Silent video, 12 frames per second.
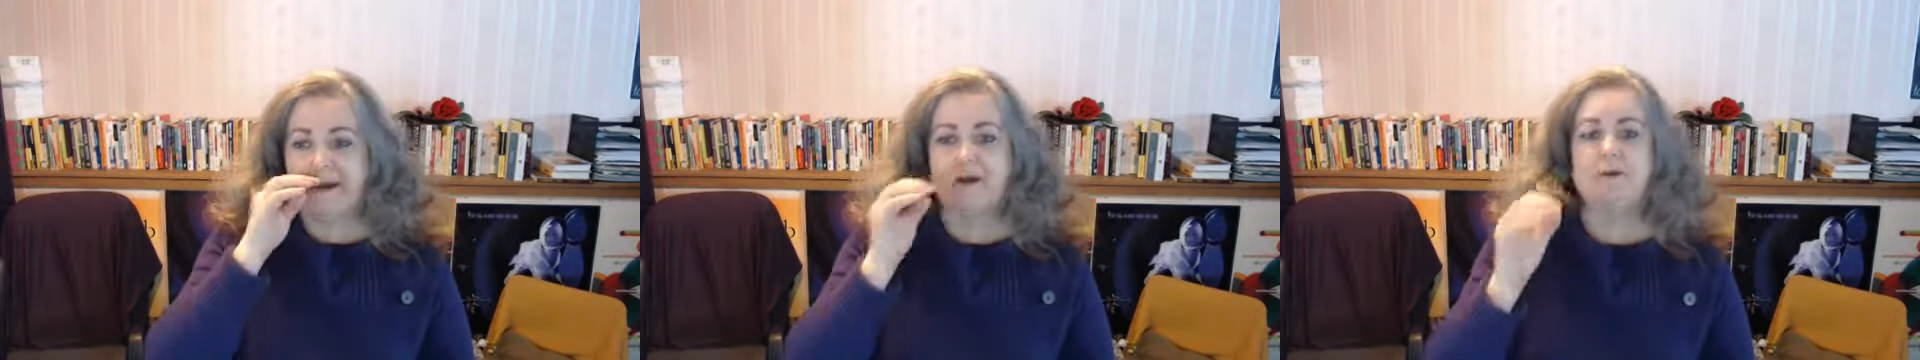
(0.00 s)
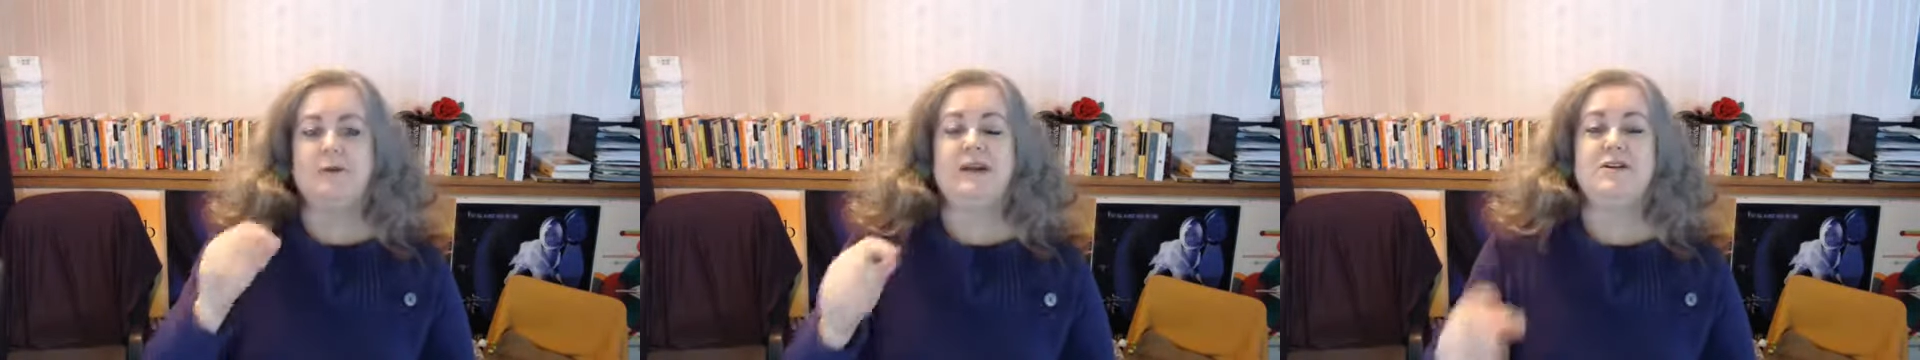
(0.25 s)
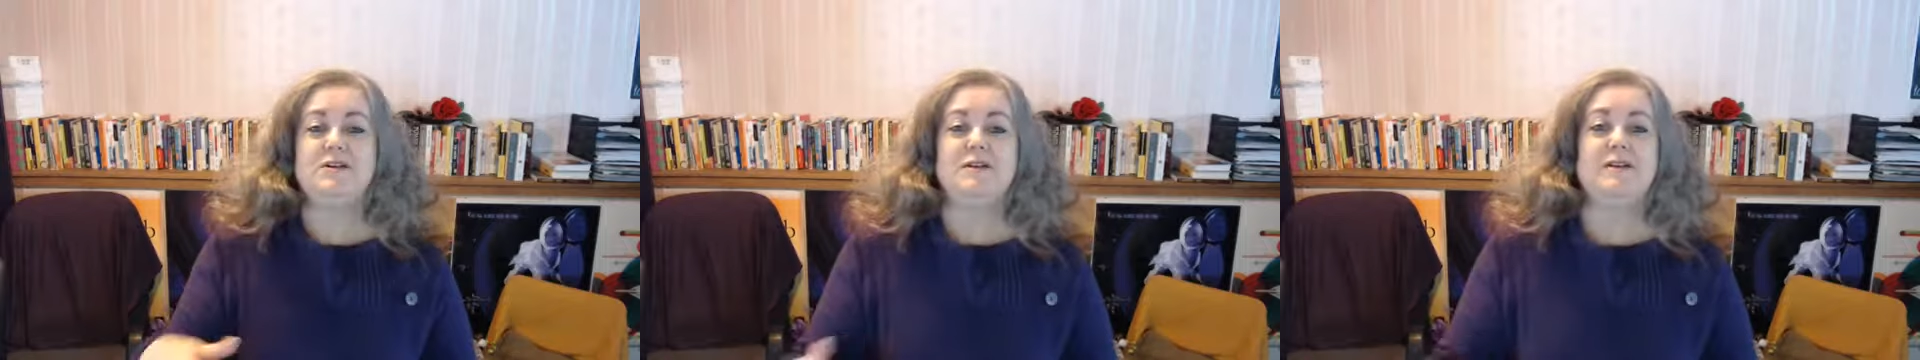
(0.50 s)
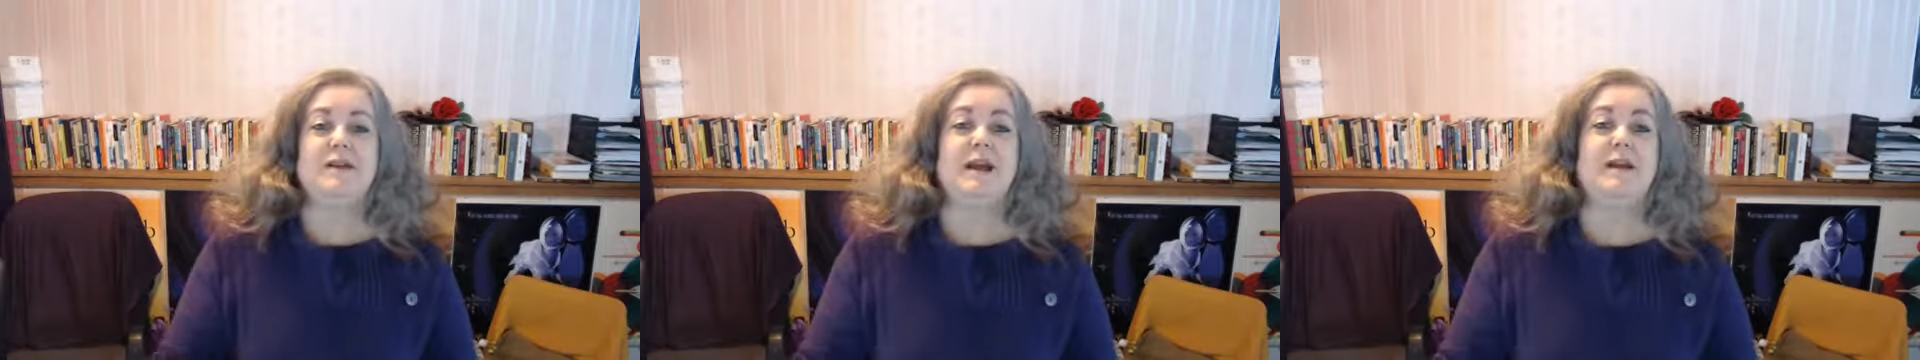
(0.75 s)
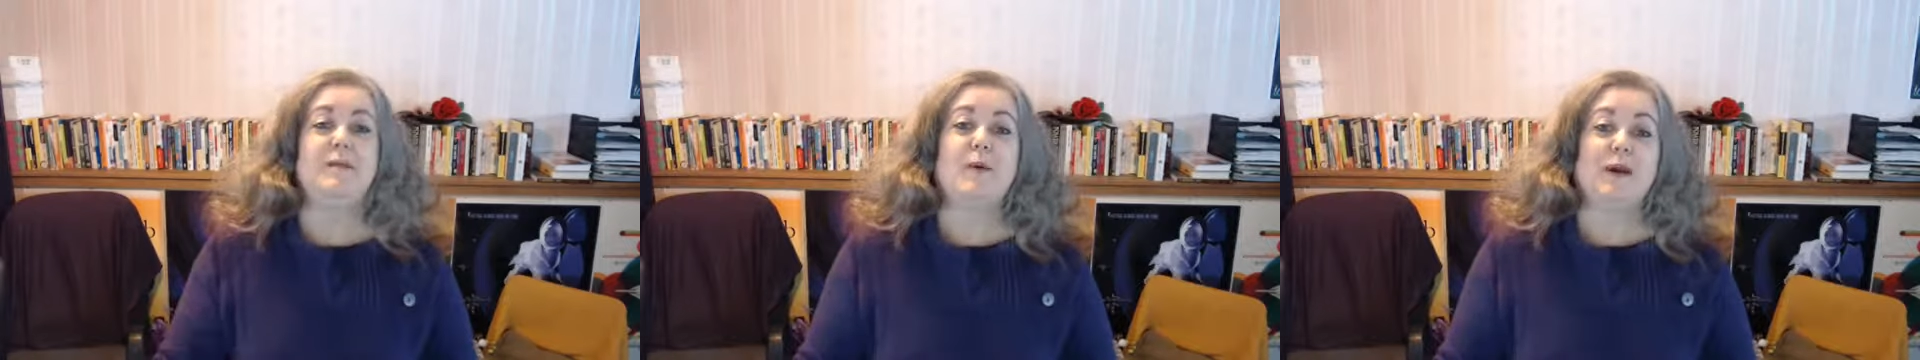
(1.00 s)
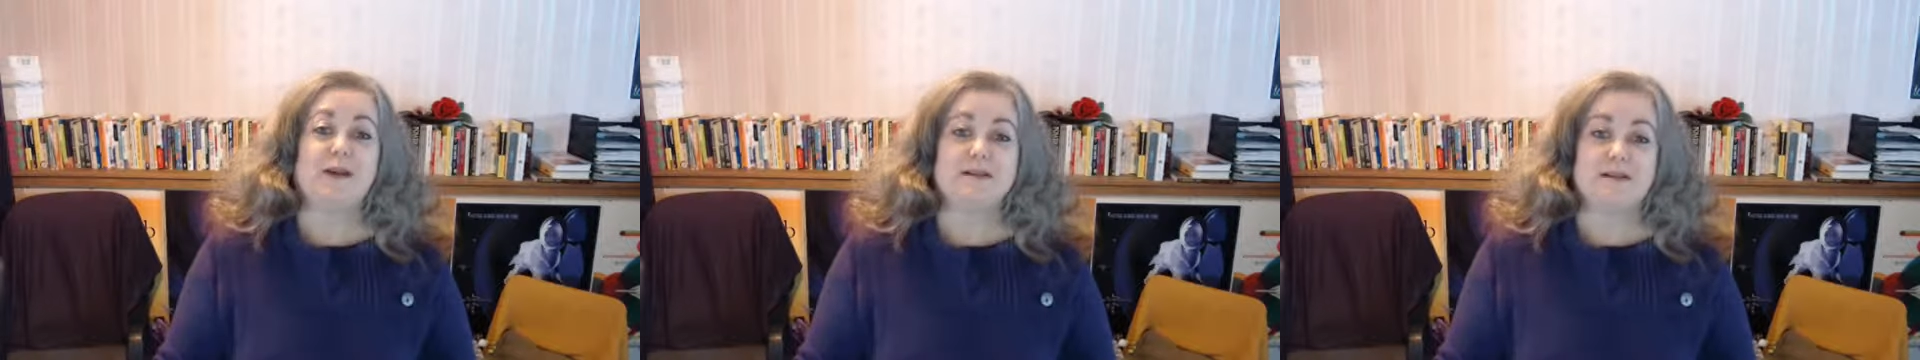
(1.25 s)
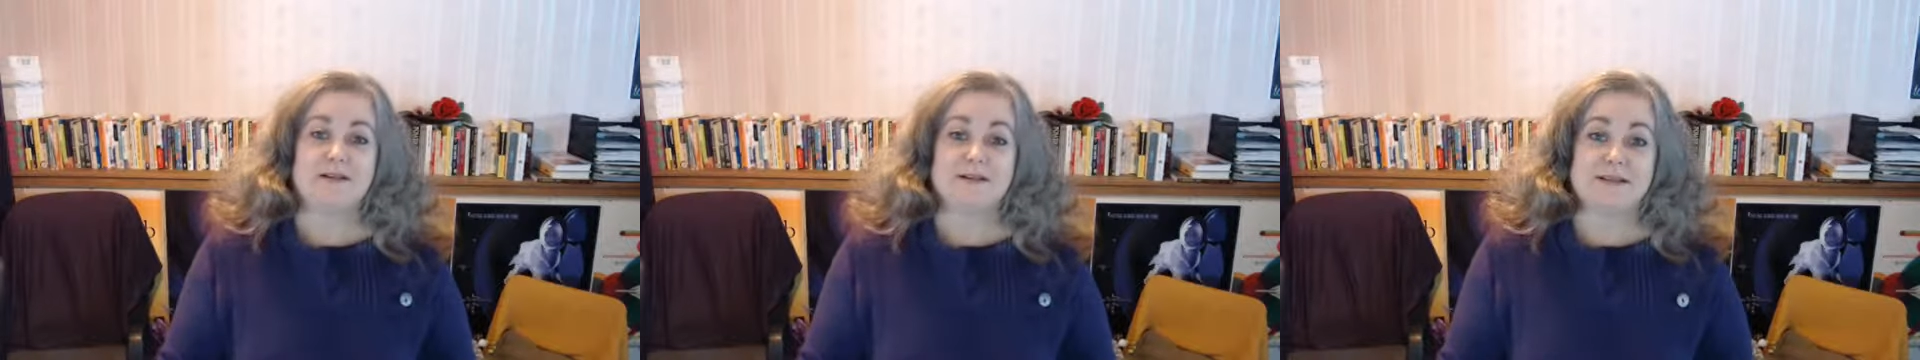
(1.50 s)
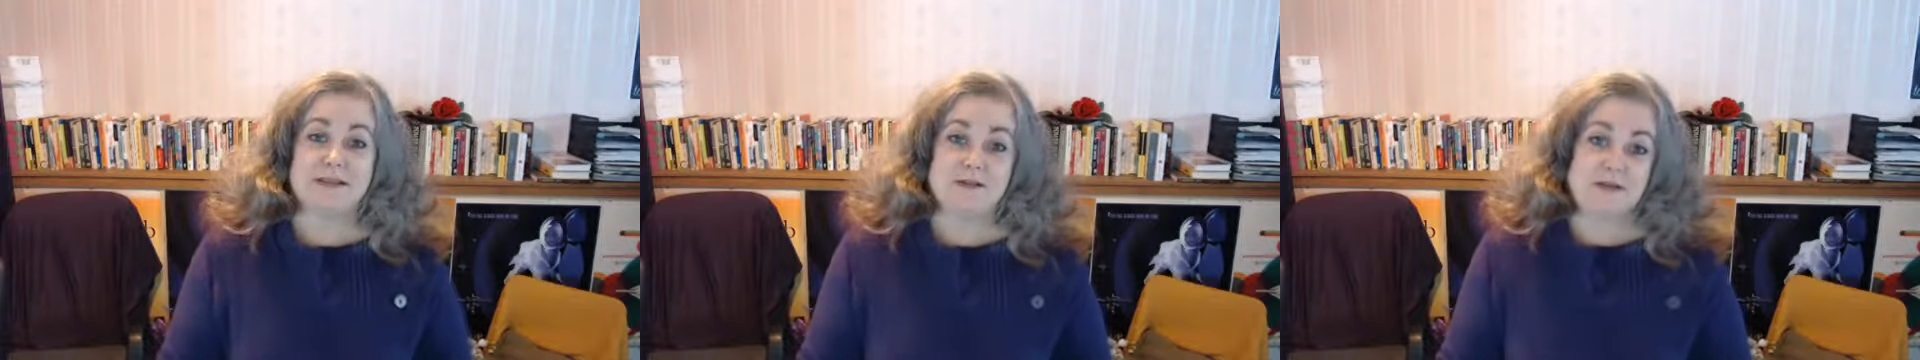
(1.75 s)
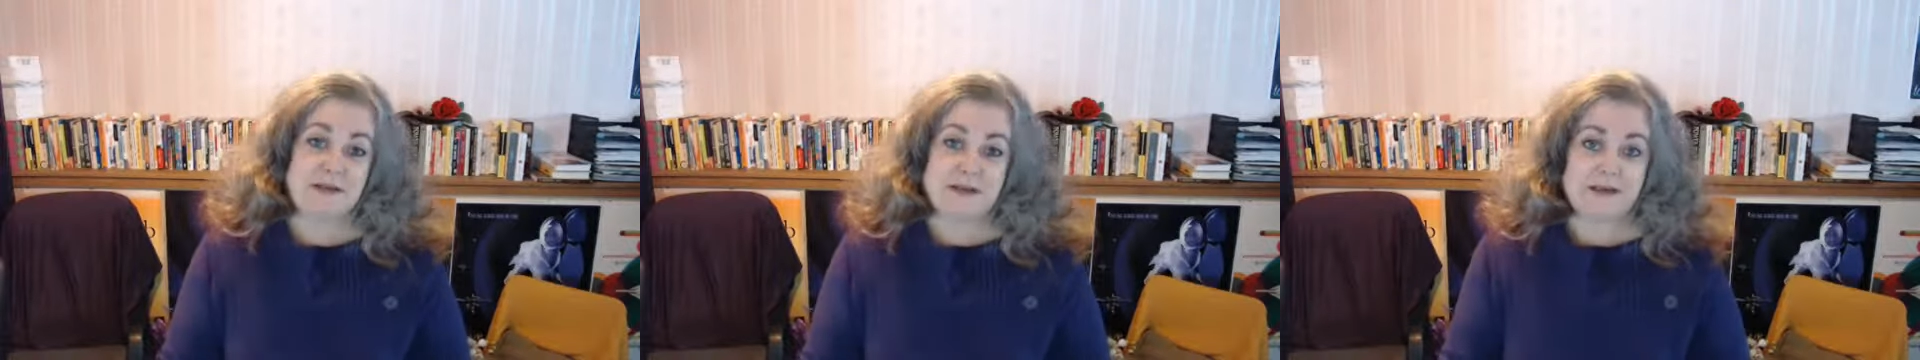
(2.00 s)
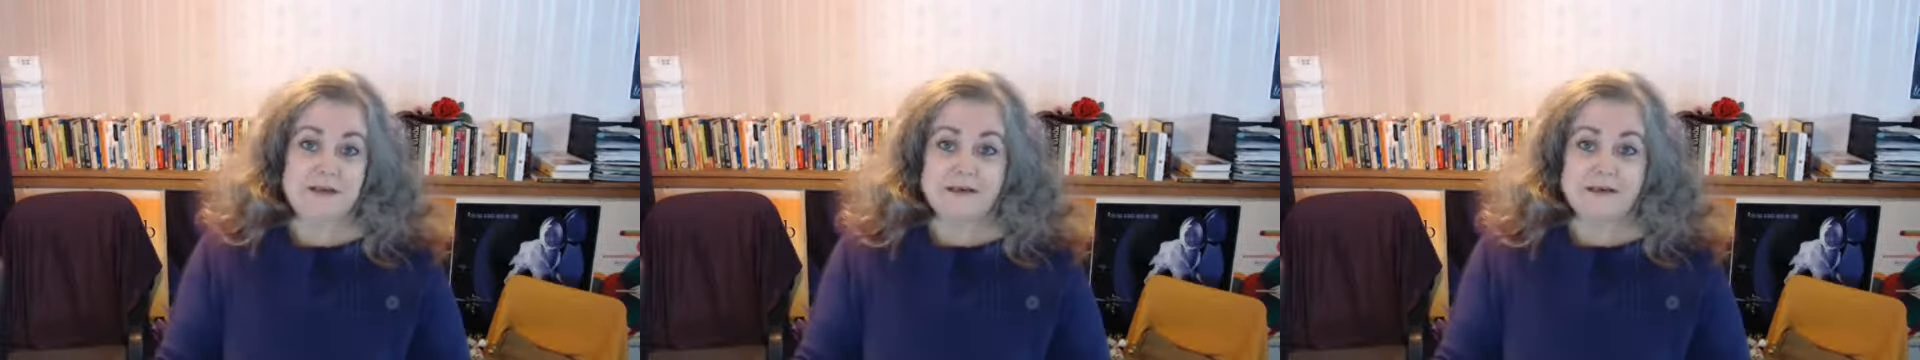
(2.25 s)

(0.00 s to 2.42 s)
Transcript: read during the ad breaks on TV.